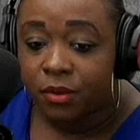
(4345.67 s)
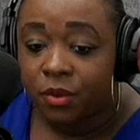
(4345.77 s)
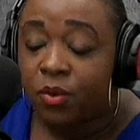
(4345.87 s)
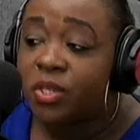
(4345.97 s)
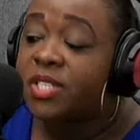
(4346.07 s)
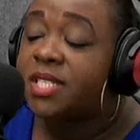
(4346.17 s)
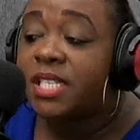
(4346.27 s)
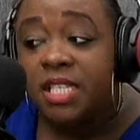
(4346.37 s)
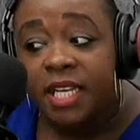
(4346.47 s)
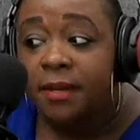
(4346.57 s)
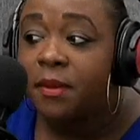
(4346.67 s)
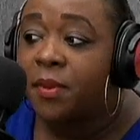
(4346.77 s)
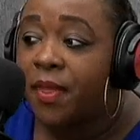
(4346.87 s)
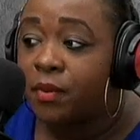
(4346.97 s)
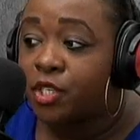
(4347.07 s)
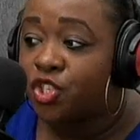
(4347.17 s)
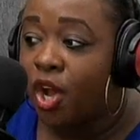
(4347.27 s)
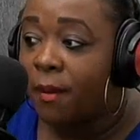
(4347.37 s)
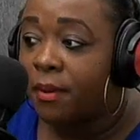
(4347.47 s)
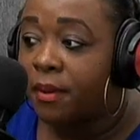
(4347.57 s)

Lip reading: who are still going to be without a job.